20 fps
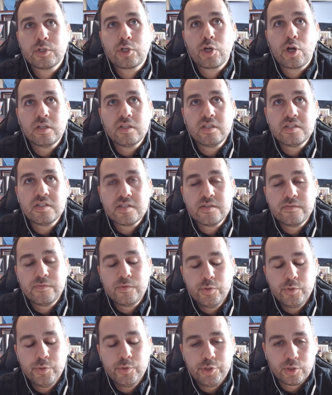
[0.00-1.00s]
Regardless of
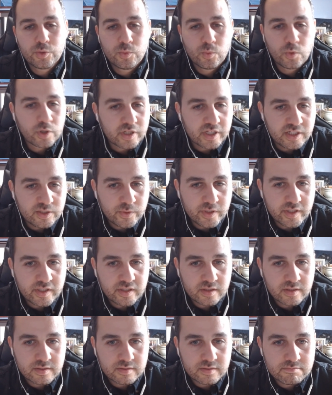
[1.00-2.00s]
who you're working
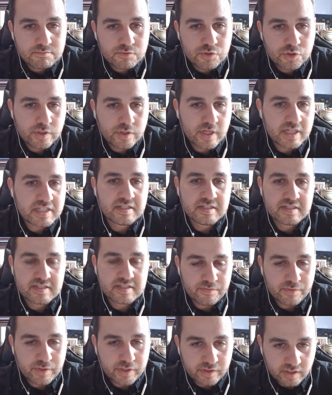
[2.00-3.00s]
with, trust
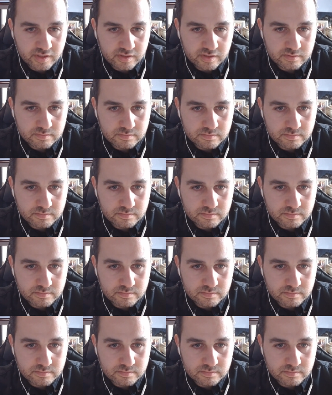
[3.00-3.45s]
is everything.